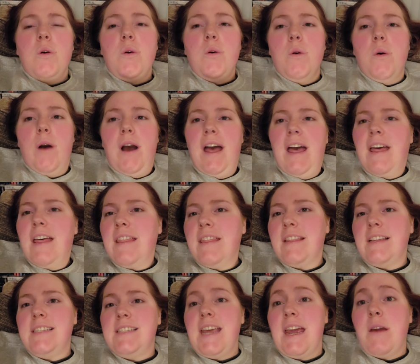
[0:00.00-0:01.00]
Whew,
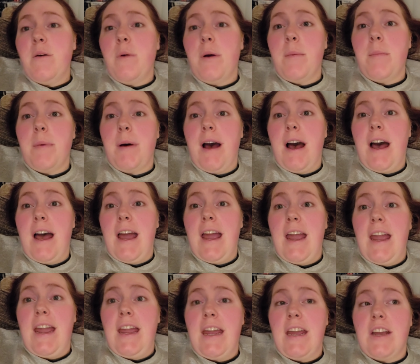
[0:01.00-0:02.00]
the day went
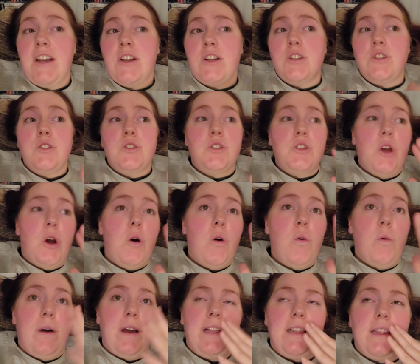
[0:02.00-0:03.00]
by
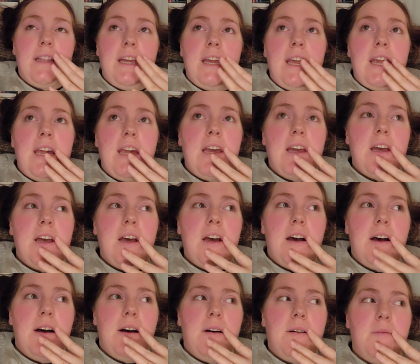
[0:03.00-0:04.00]
so quickly.
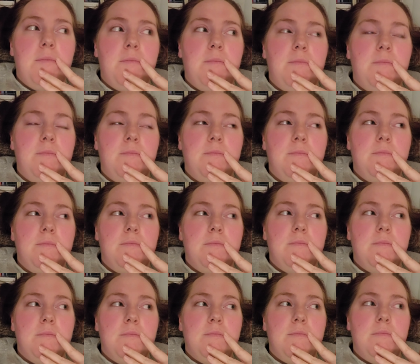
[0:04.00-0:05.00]
Um,
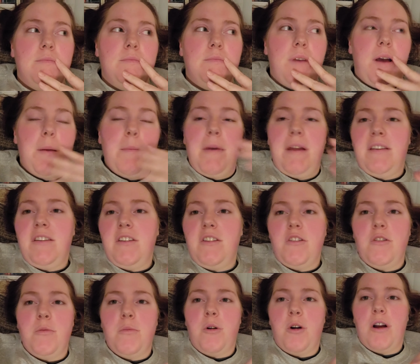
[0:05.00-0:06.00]
I meant to
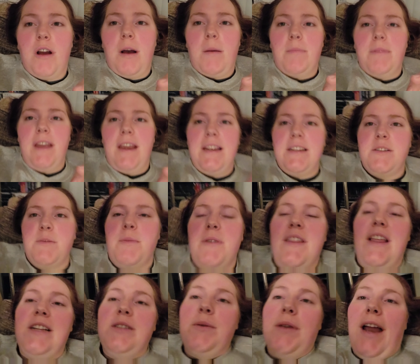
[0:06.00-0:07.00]
do more updates,
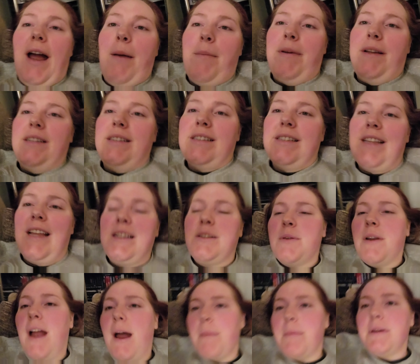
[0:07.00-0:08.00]
but that's what happens.
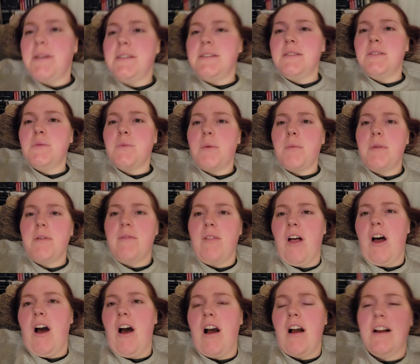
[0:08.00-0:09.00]
That's what happens when we
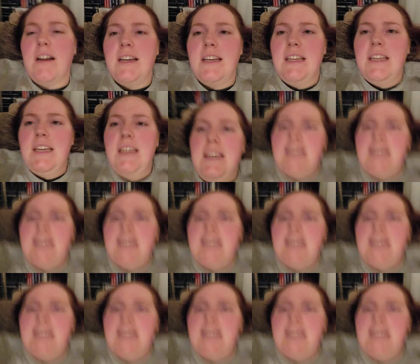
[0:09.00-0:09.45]
vlog.